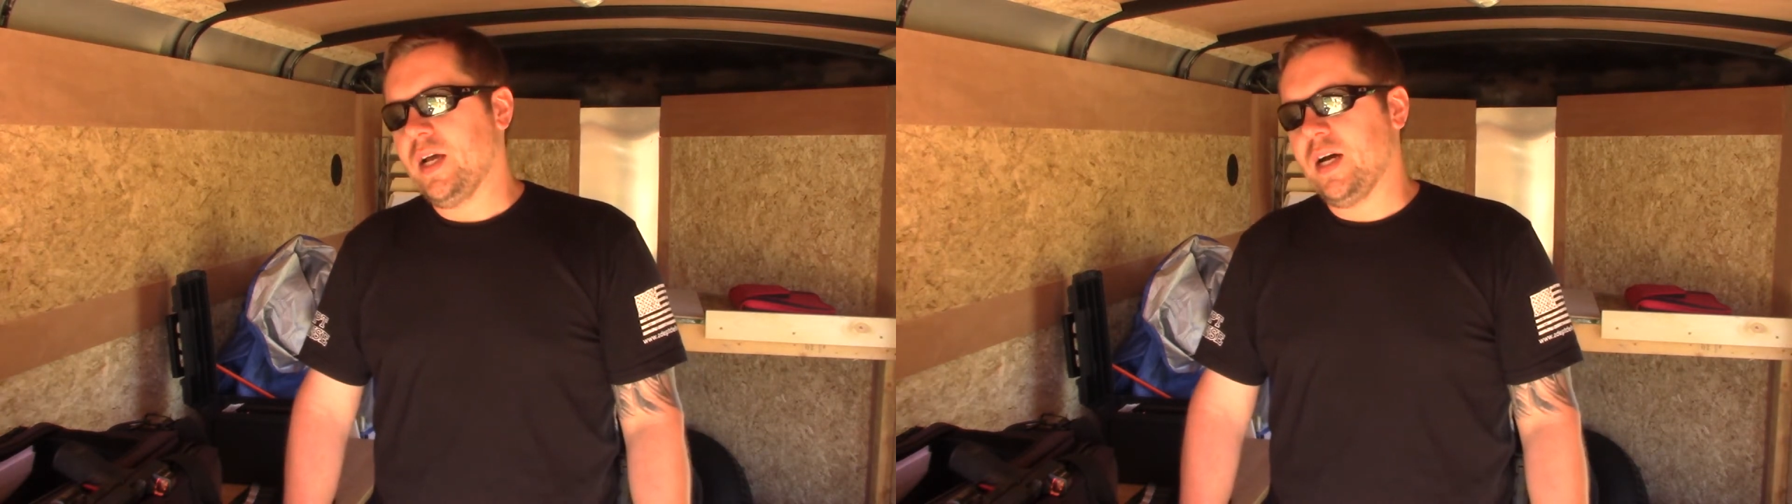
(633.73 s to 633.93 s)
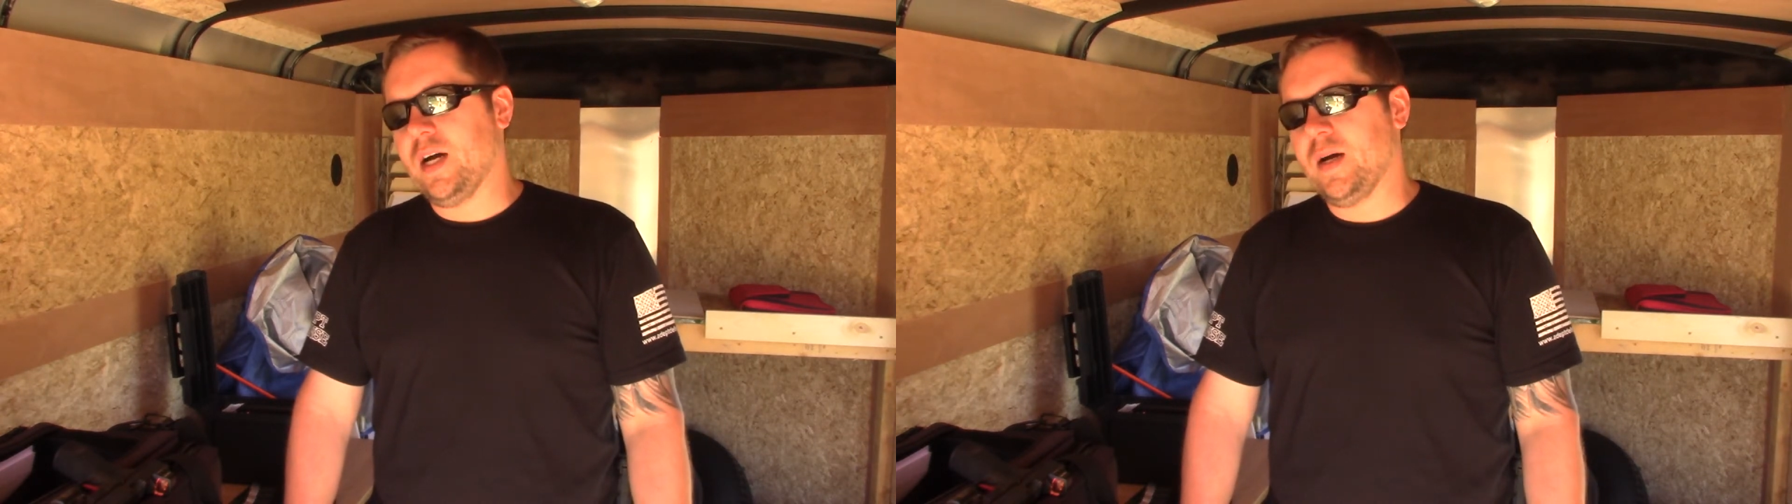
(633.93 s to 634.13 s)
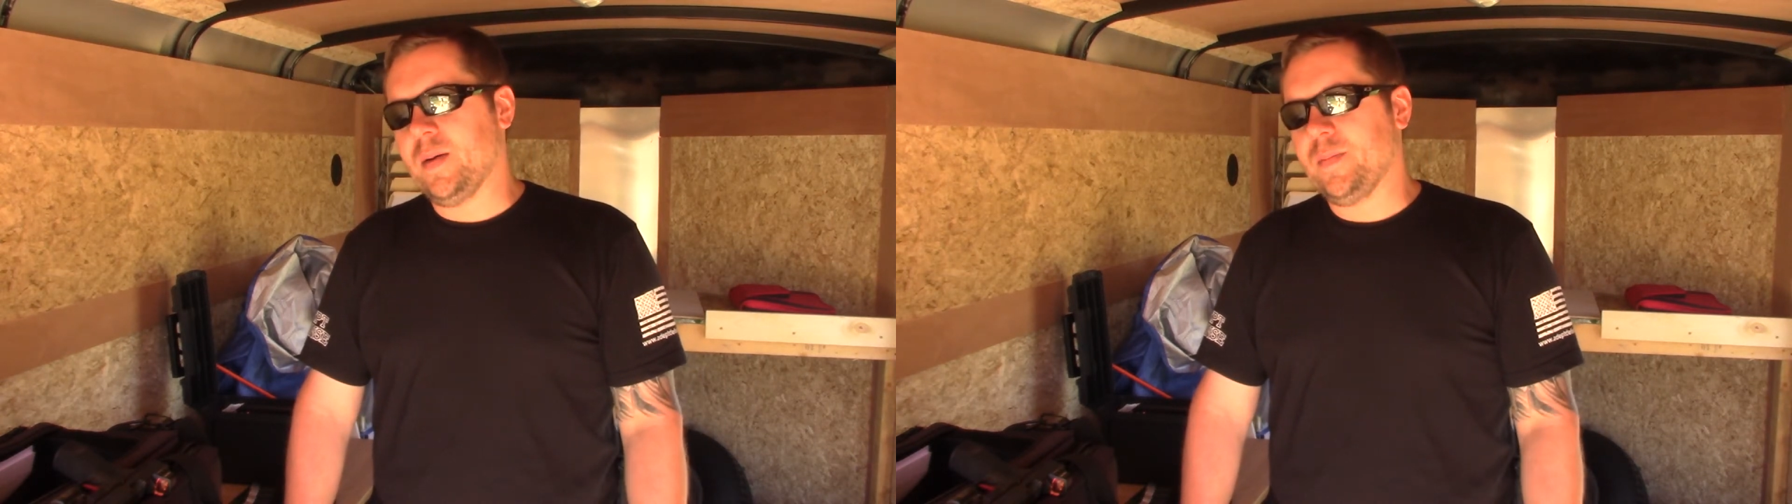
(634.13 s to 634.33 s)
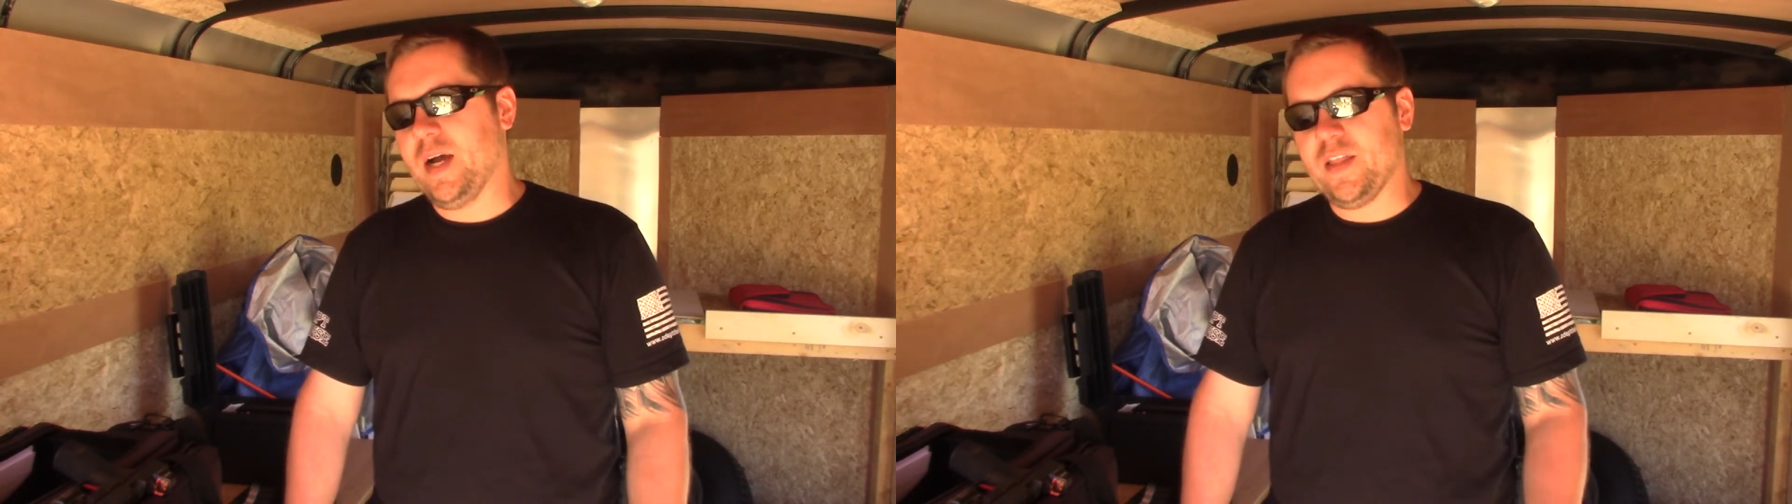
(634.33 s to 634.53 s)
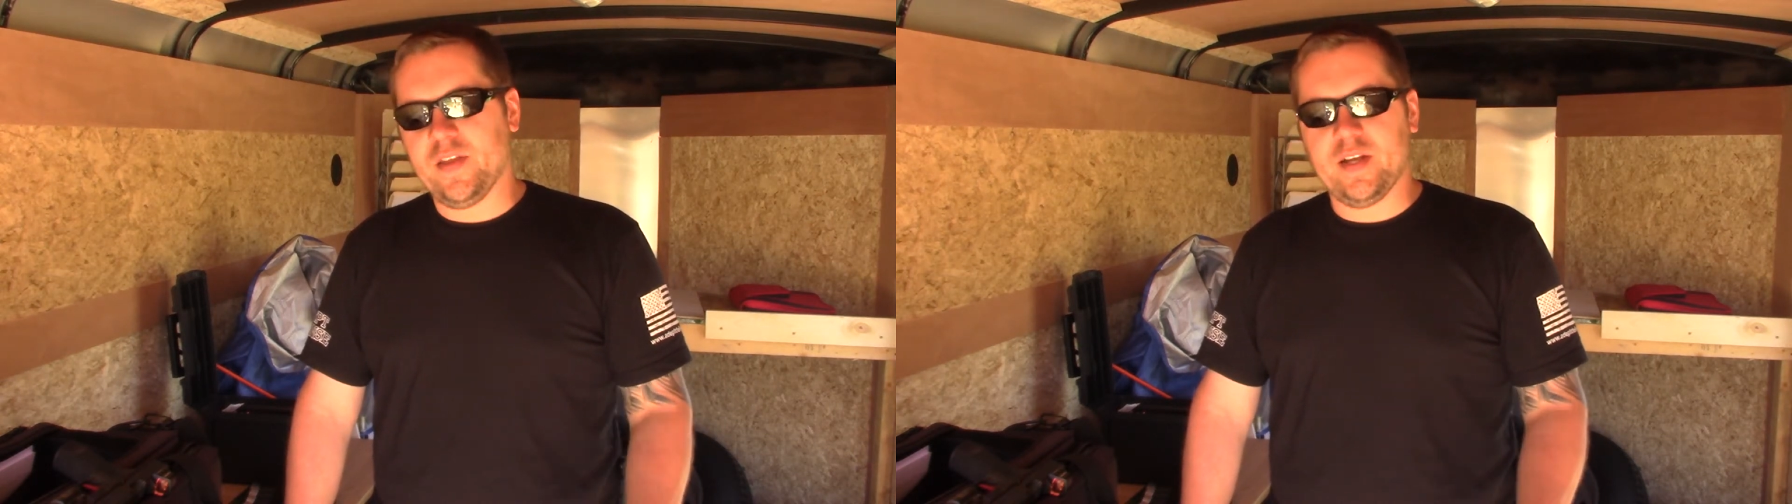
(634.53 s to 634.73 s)

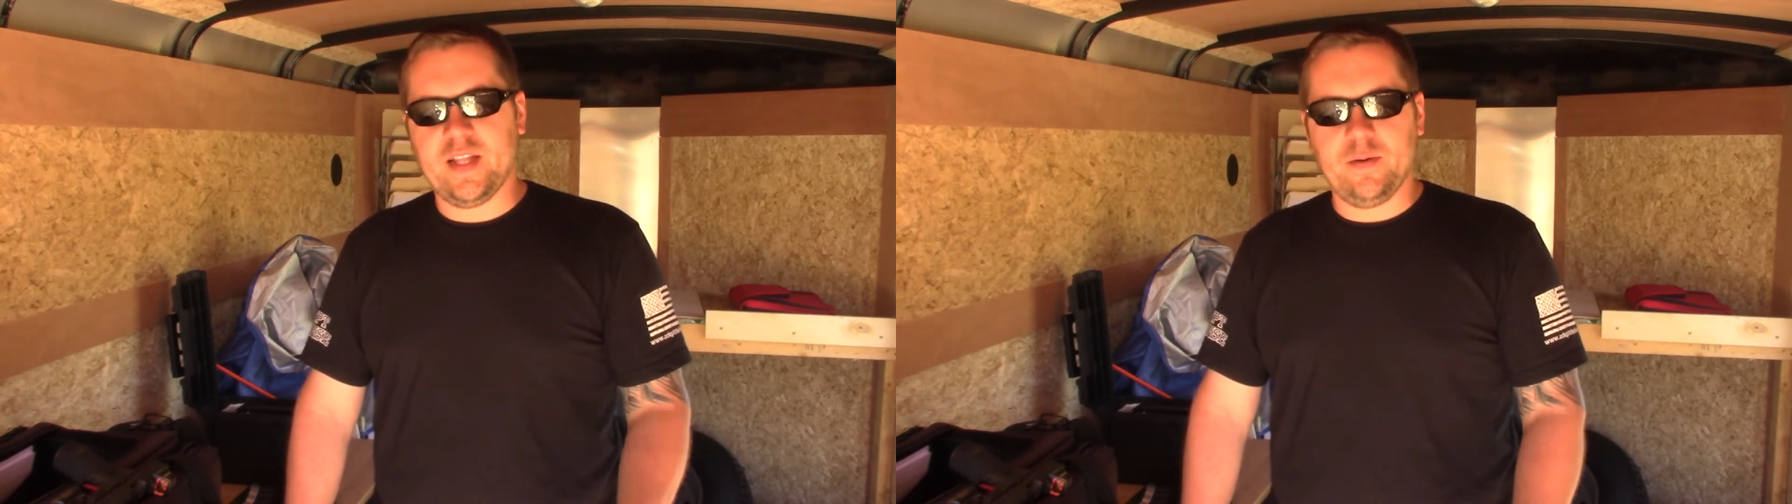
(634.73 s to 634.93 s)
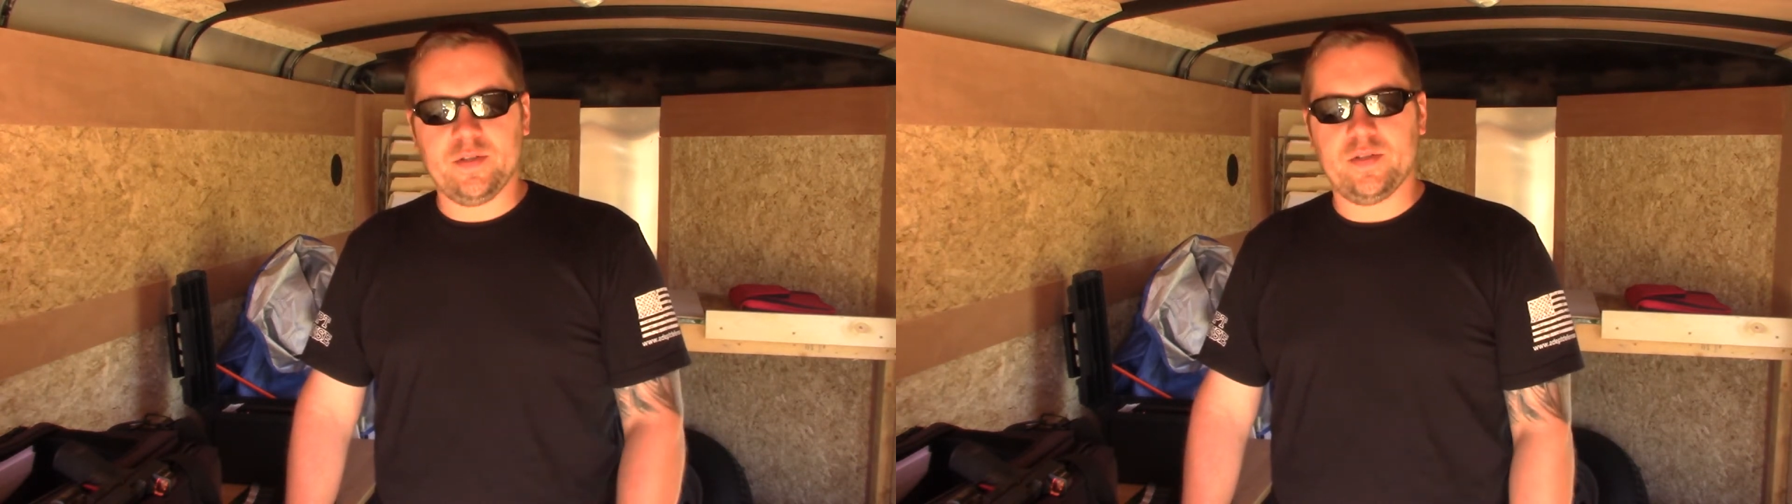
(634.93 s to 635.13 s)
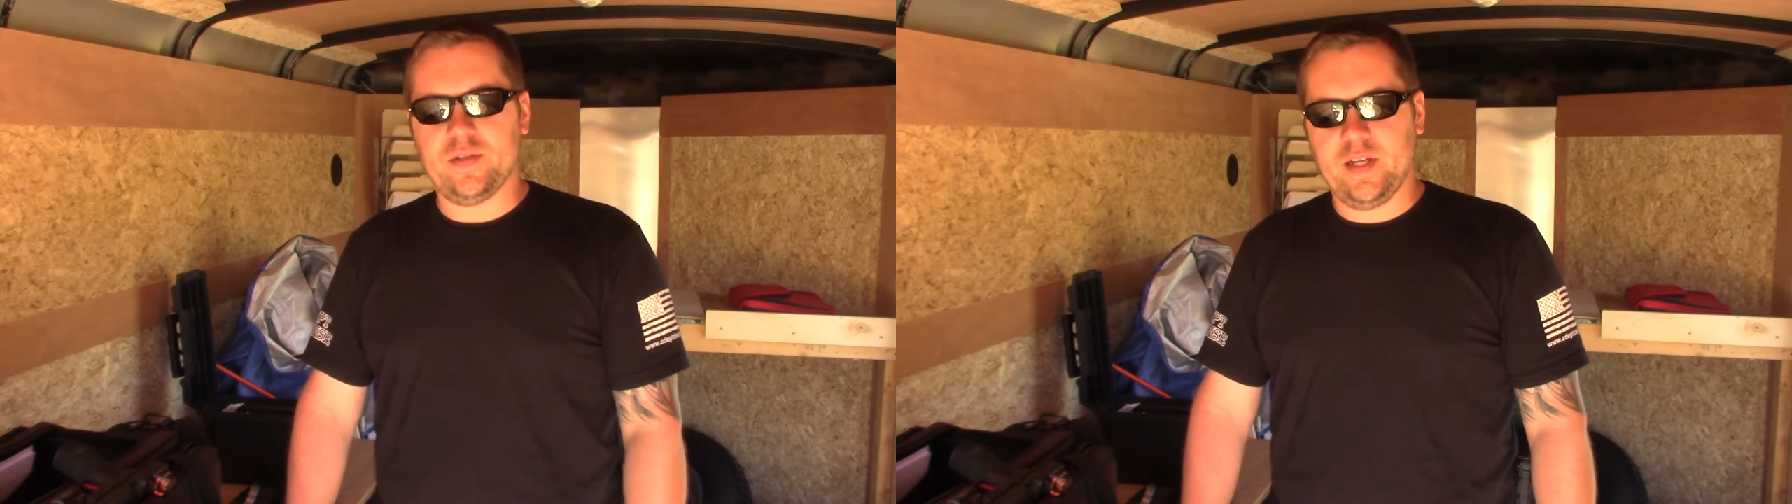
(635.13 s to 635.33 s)
I thought that was,